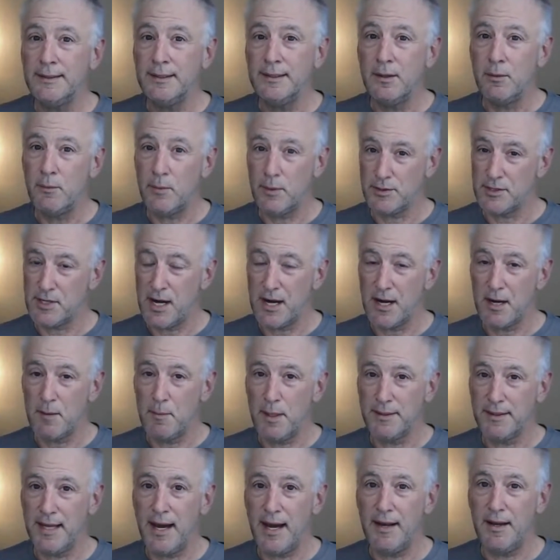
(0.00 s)
We'll talk
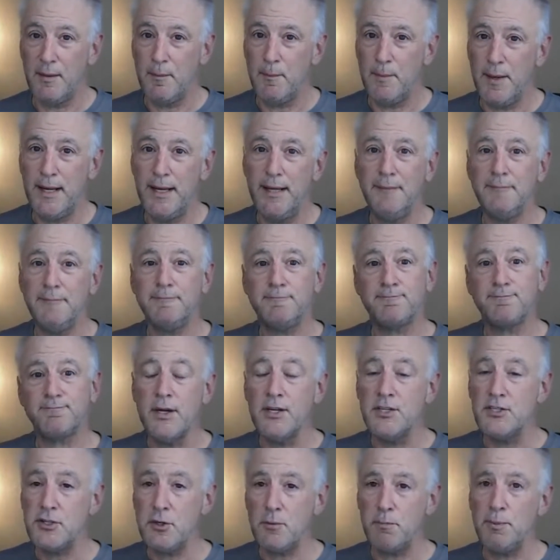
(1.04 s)
about that in a minute.
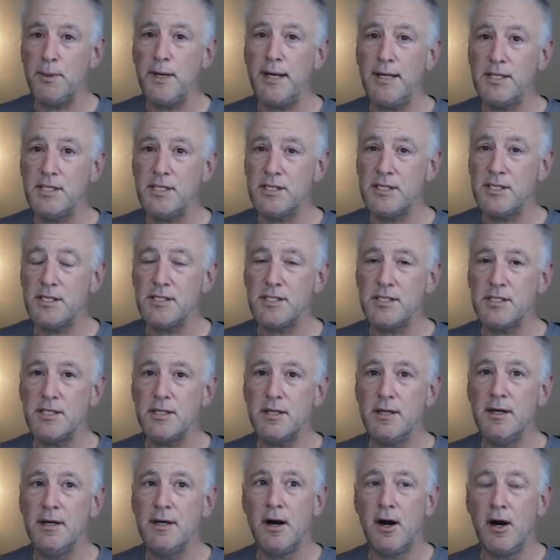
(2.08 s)
So prices
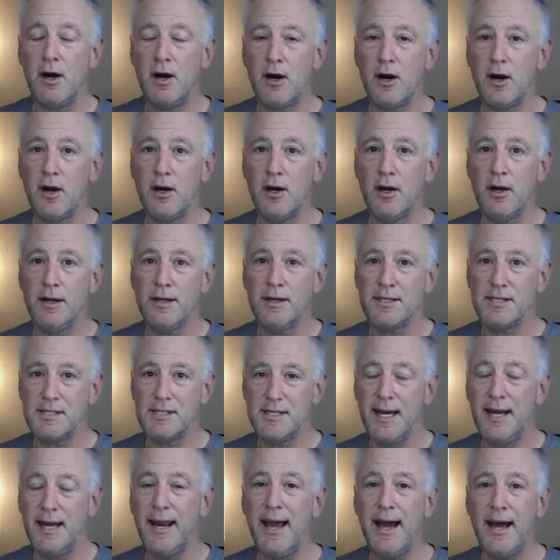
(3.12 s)
are
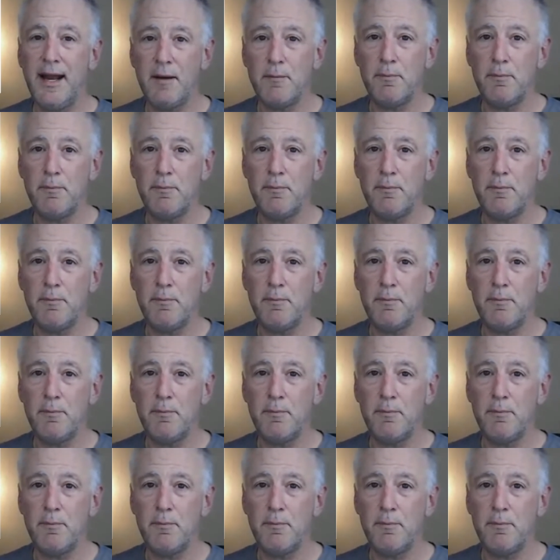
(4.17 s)
set at a